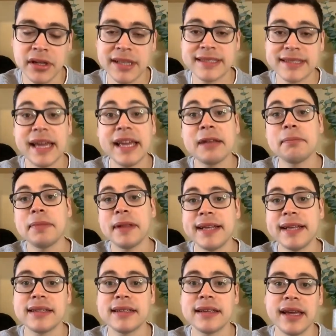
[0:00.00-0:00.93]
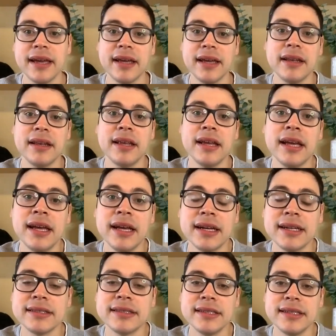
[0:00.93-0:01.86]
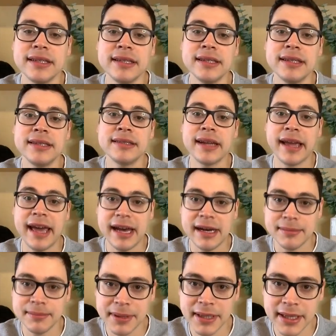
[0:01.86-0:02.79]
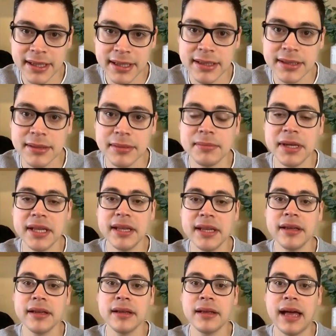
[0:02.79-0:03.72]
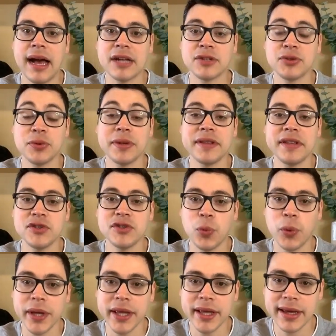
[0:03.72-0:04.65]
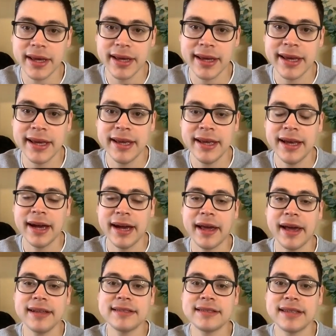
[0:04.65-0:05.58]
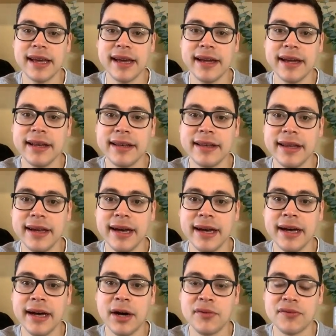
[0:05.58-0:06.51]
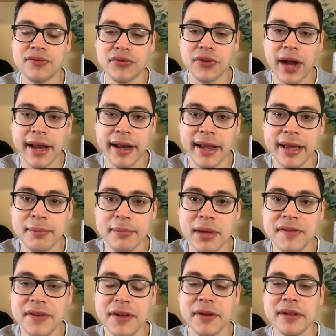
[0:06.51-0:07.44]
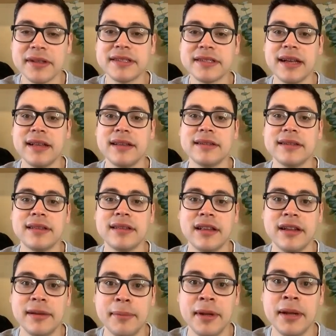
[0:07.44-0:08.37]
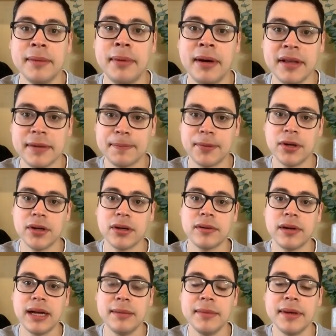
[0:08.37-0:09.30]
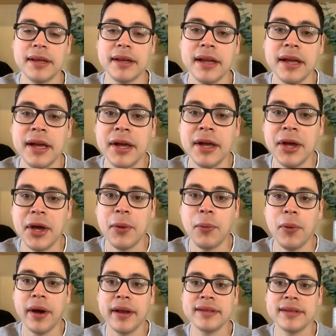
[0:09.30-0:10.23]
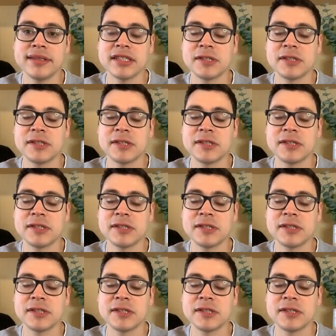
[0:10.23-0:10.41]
going to take place again, the, the KMPA meeting, actually this week at K-State uh, on Friday. Maybe you can tell us a little bit about the program and, and what is